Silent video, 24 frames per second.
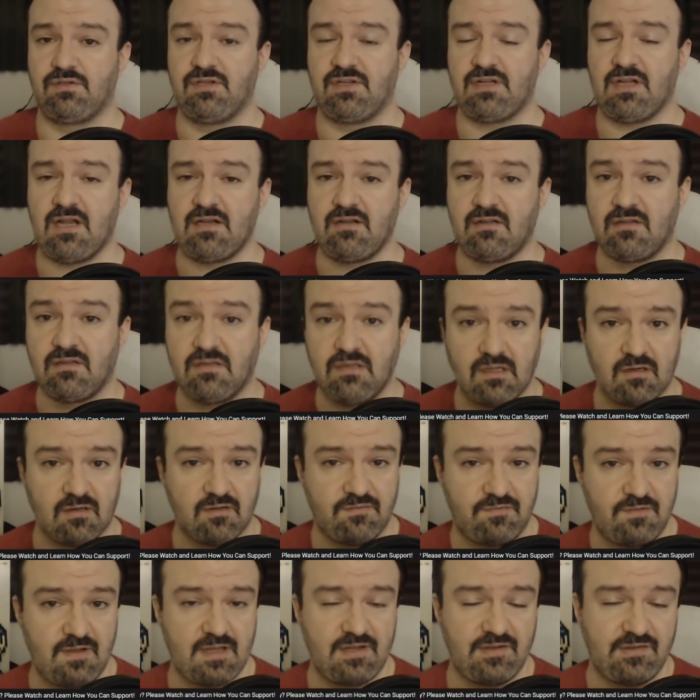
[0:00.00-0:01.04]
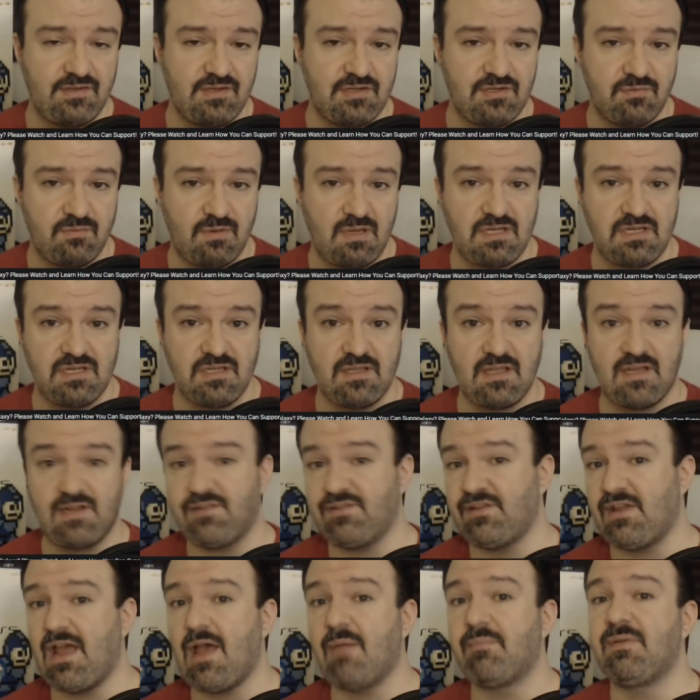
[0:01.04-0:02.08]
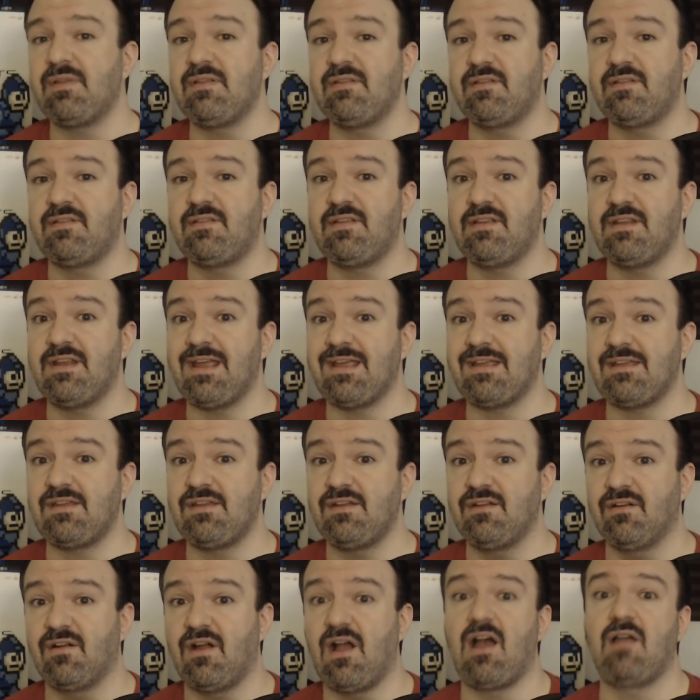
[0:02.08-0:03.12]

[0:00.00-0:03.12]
to kind of clarify a situation that has happened today here